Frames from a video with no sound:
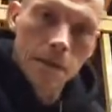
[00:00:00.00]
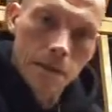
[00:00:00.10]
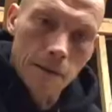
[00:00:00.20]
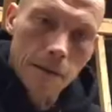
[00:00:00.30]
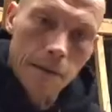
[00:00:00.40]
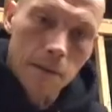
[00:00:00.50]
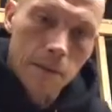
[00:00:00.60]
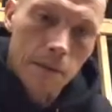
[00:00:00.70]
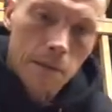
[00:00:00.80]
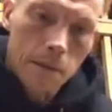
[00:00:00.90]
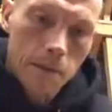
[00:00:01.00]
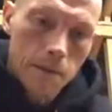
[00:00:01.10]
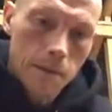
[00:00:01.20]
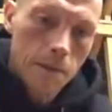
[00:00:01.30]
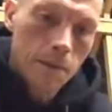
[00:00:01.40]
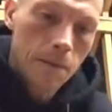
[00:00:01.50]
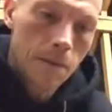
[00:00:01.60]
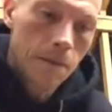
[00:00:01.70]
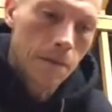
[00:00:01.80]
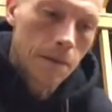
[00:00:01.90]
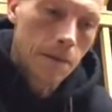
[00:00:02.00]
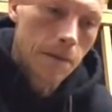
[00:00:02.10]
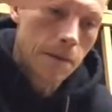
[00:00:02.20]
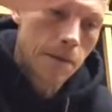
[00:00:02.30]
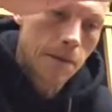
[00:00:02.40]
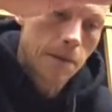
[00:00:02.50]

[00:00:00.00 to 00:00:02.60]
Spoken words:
I'm going to take this apart. I don't like the way this is